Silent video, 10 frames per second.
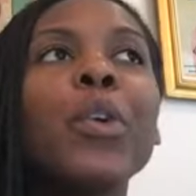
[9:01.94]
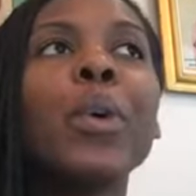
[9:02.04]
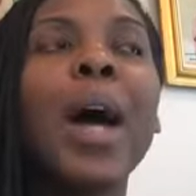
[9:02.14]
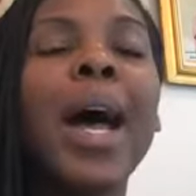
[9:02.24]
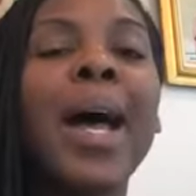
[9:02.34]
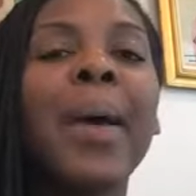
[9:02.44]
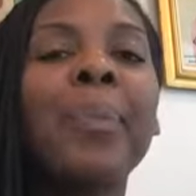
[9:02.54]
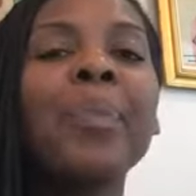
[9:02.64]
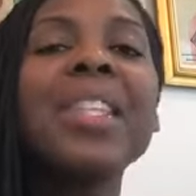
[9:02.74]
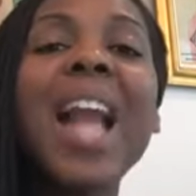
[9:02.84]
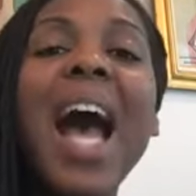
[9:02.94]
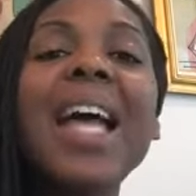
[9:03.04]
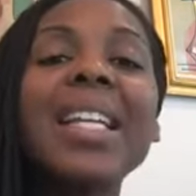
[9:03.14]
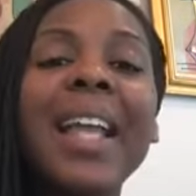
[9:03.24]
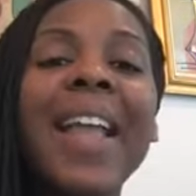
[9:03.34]

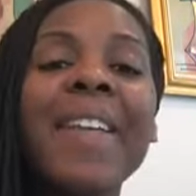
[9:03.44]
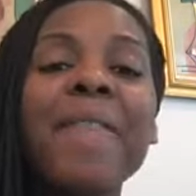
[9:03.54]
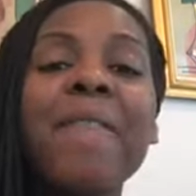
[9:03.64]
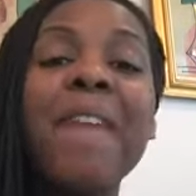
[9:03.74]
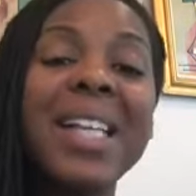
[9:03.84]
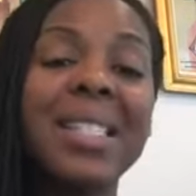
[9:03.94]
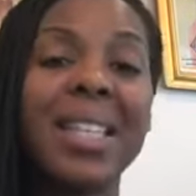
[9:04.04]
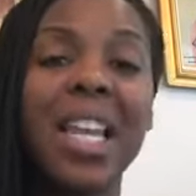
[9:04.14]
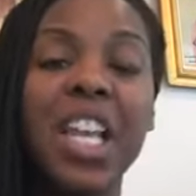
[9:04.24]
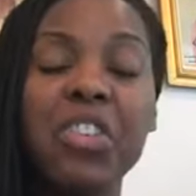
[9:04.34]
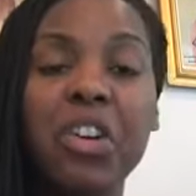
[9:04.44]
not investing in your